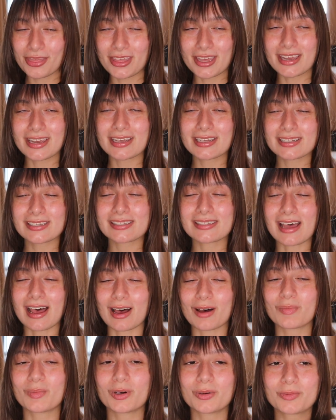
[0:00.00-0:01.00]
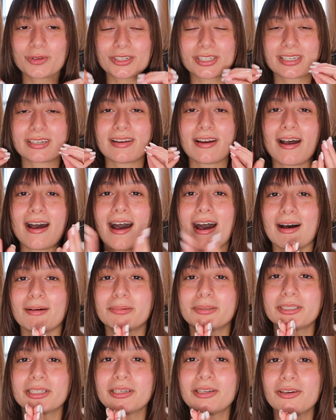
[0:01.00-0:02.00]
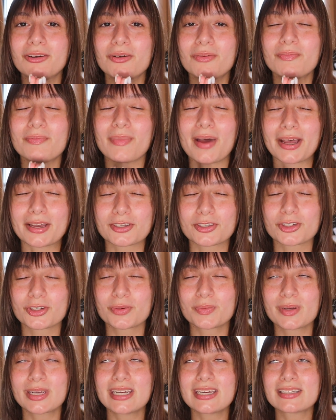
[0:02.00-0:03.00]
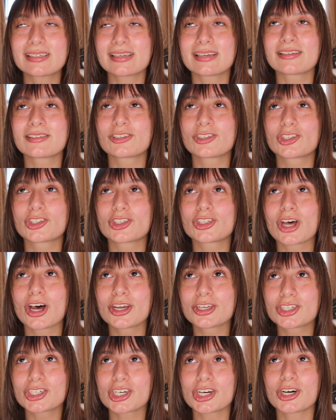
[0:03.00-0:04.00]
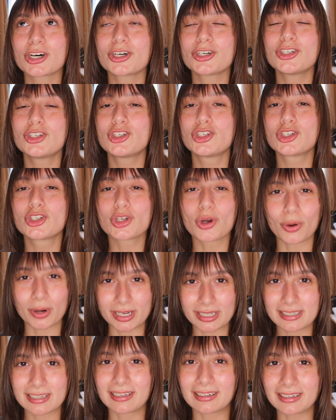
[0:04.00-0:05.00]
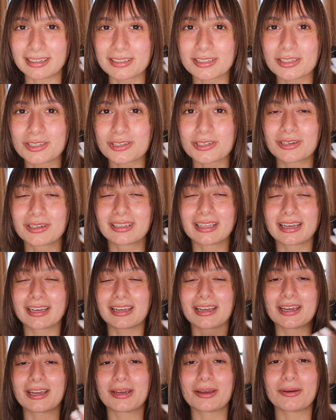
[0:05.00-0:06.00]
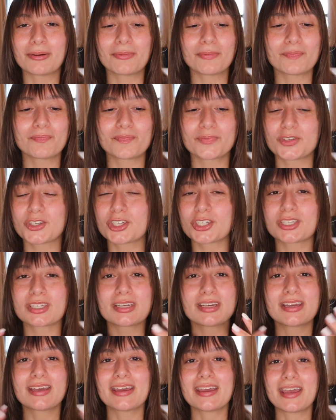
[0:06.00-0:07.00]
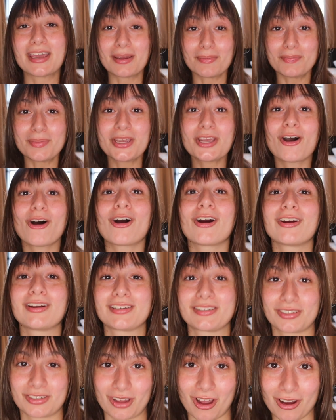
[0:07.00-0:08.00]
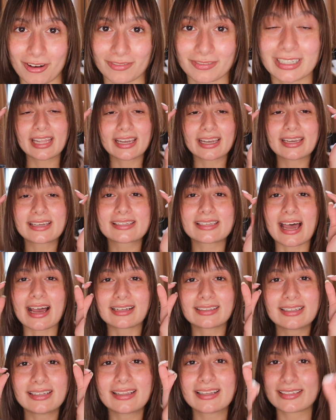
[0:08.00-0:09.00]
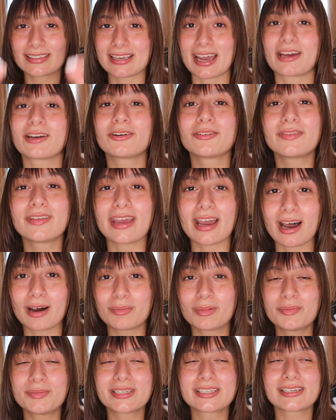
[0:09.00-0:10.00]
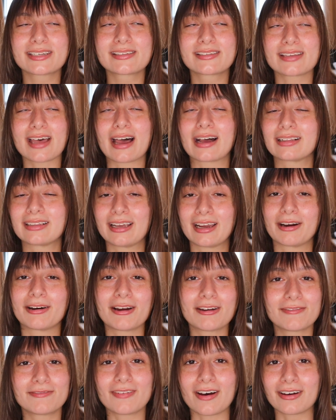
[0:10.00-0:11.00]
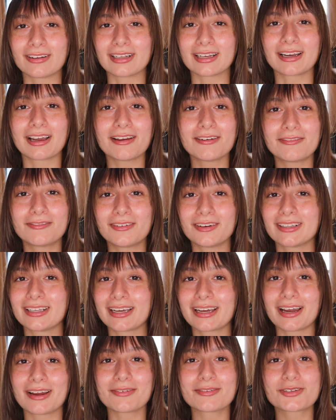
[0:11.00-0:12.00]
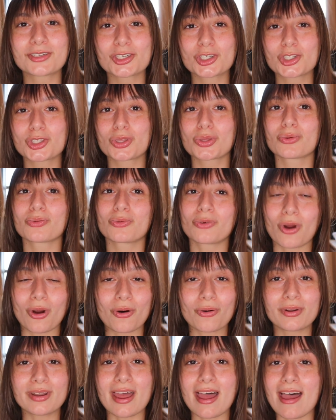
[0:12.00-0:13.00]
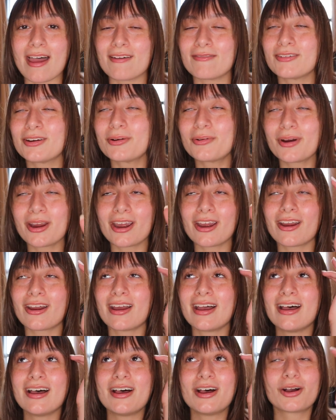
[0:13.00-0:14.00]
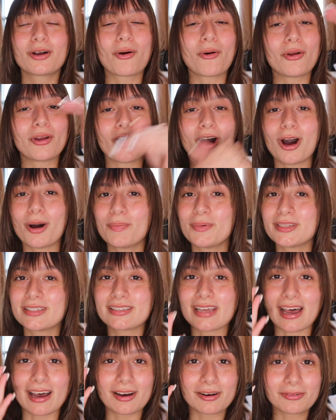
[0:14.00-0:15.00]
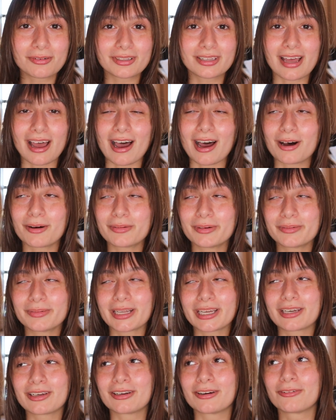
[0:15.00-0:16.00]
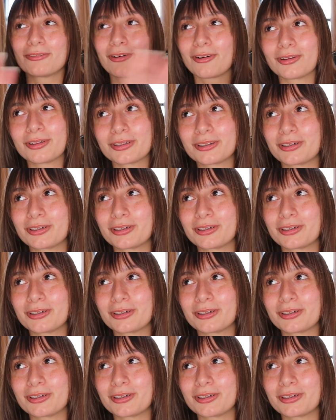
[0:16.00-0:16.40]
this album was an absolute masterpiece and such a joy to listen to. Like it just hit me hard and soft. Like exactly the title of the album is exactly how I felt. Like I feel like I was just thrown everywhere, going up and down with the album like in a roller